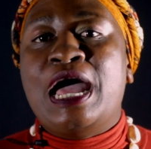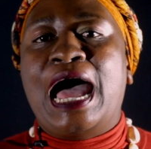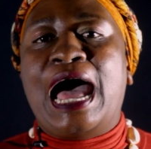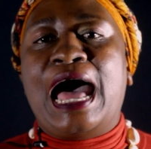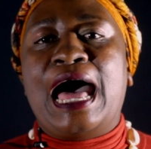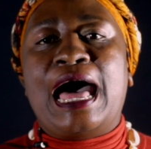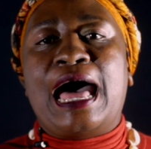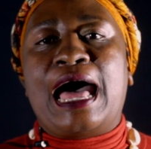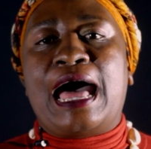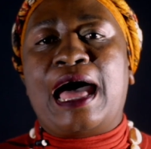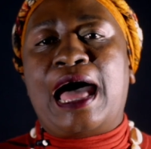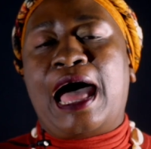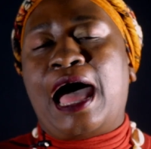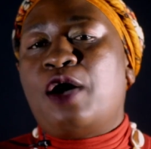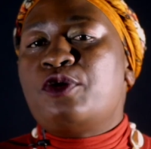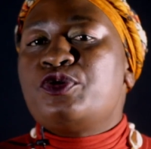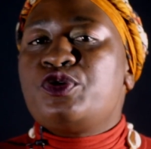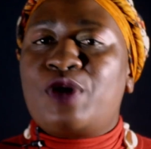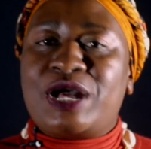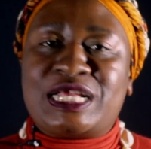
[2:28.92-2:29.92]
uh, how
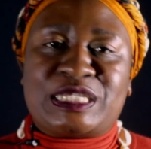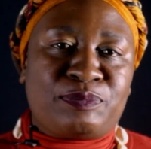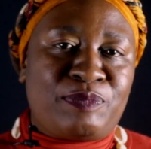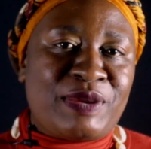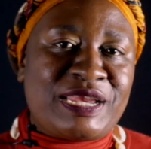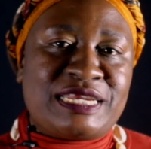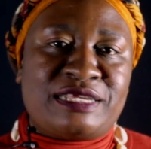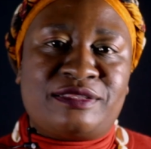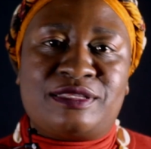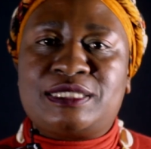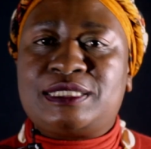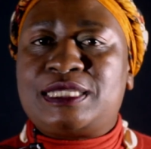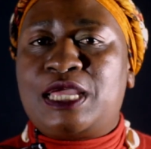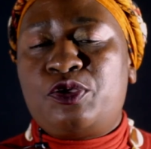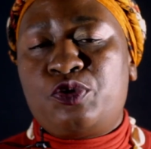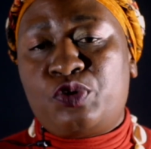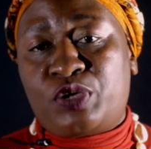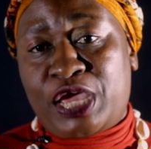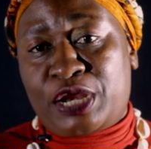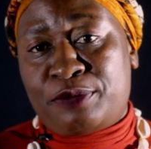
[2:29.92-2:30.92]
you are spending this day.
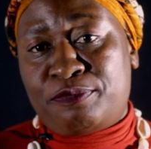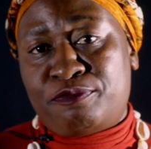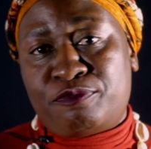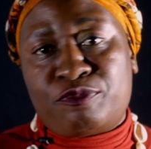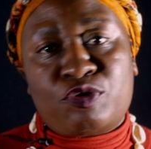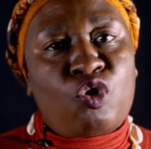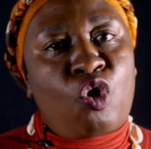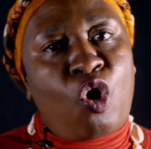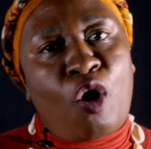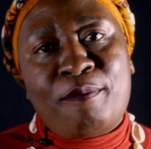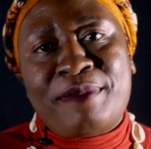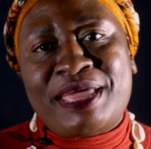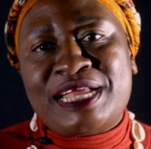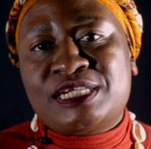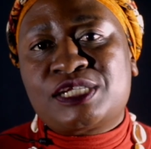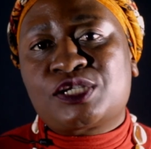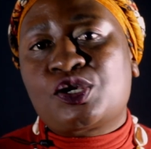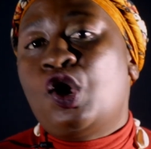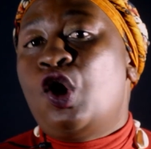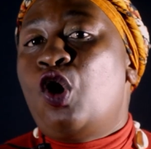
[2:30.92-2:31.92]
You can
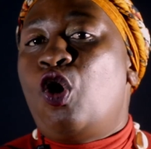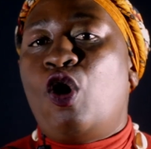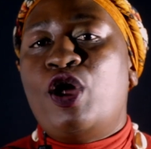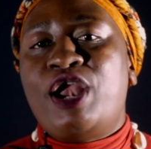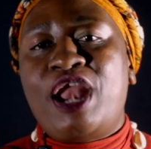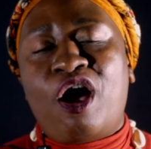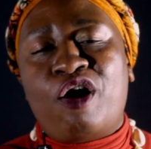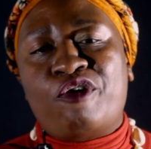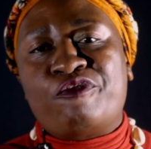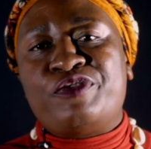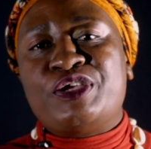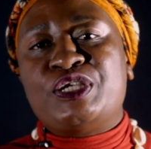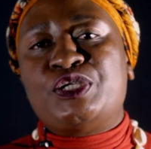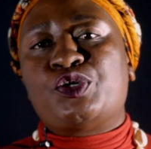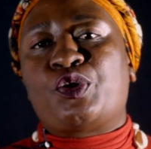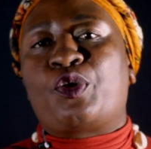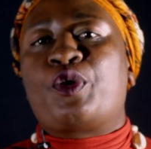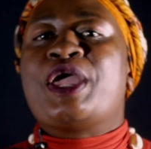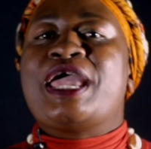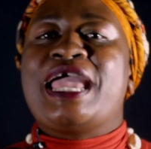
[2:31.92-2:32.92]
comment on our
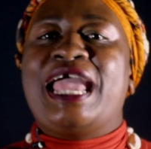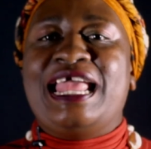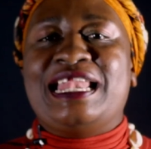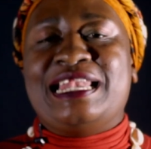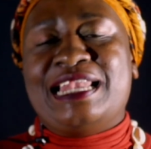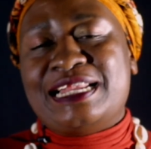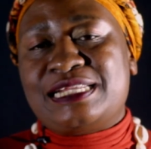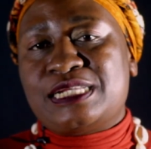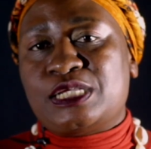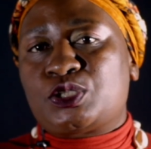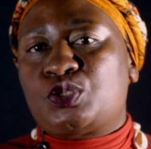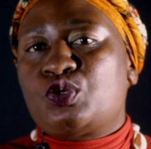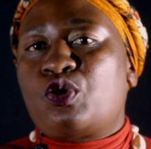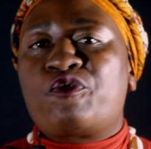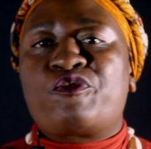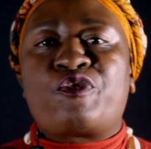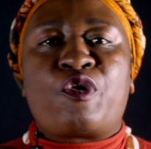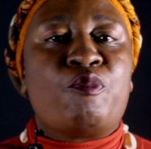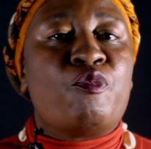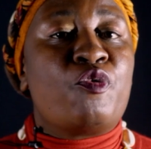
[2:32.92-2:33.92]
video and let us know
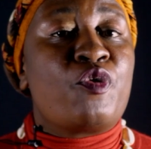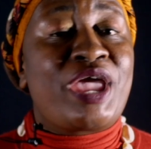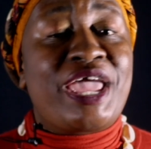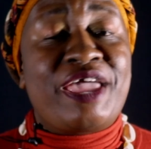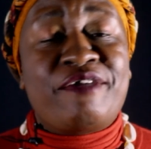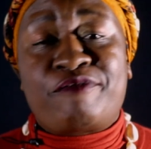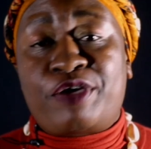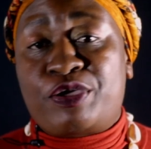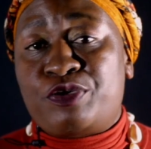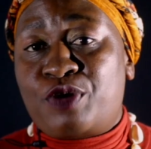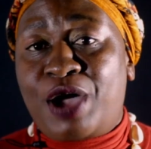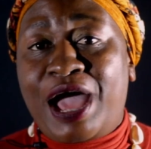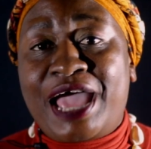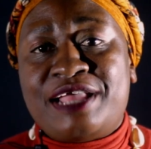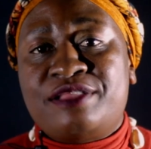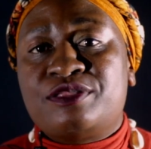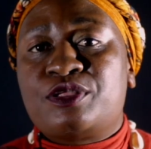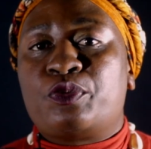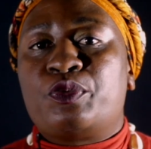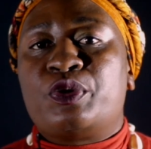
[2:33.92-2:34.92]
from wherever you are
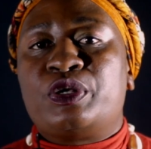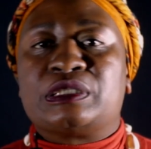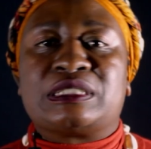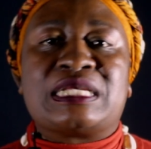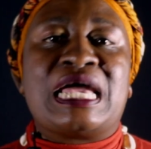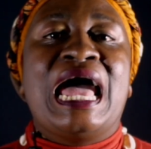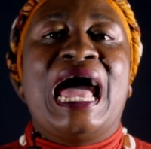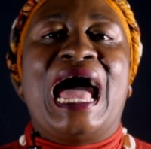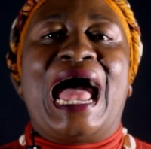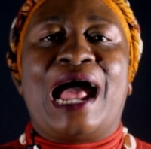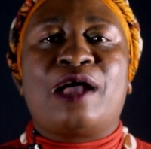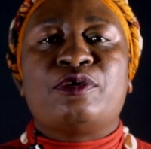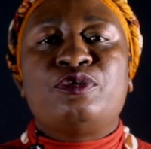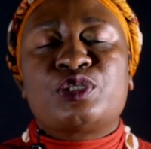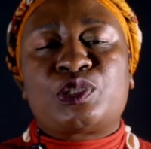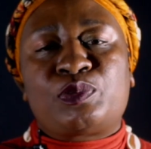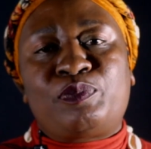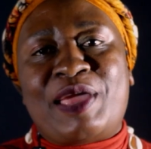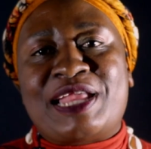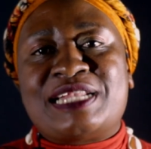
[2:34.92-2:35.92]
in the world how you
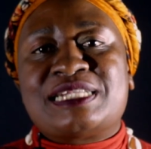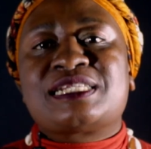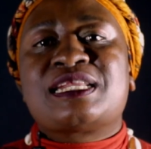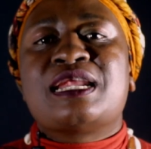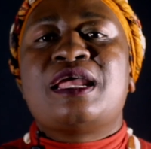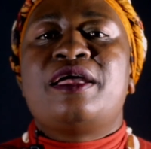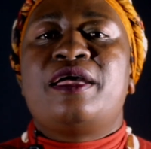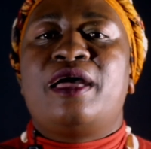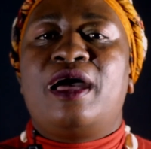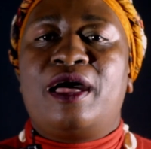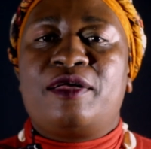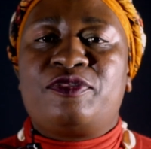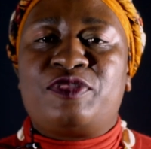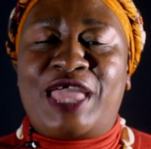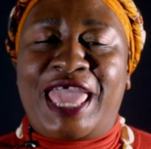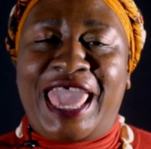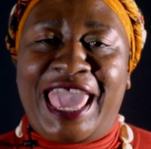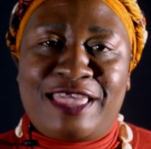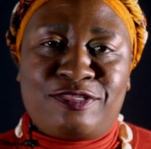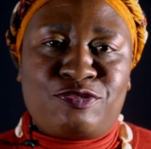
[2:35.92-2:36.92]
spend uh, the
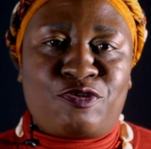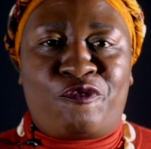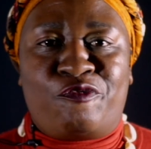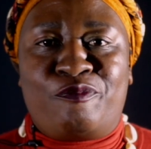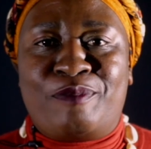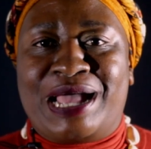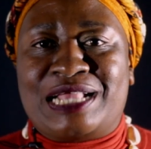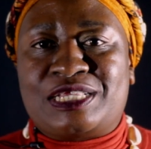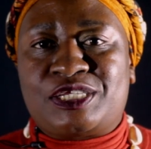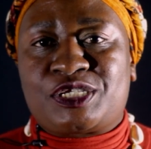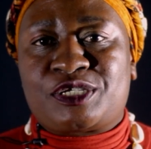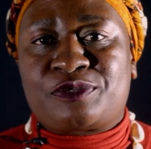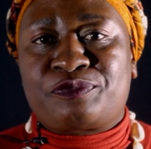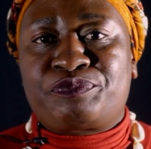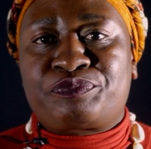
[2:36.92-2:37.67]
8th of March.